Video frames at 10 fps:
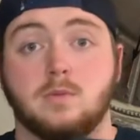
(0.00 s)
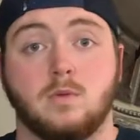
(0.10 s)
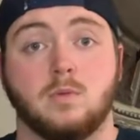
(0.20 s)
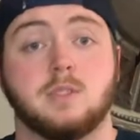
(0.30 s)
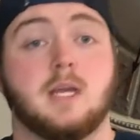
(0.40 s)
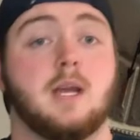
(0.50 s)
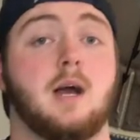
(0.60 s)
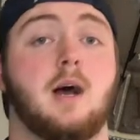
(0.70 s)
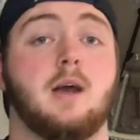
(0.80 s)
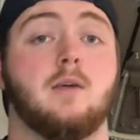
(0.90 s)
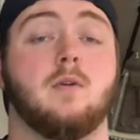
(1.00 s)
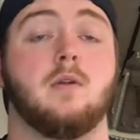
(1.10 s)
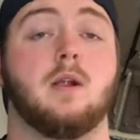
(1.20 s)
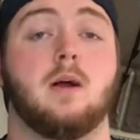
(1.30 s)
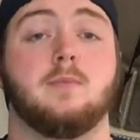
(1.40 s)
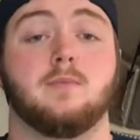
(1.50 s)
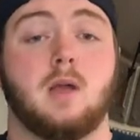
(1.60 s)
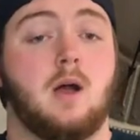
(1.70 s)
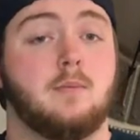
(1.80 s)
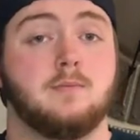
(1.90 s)
normal set guy, or um,
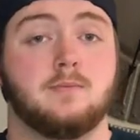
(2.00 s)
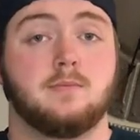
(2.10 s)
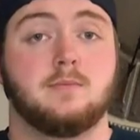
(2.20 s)
I'm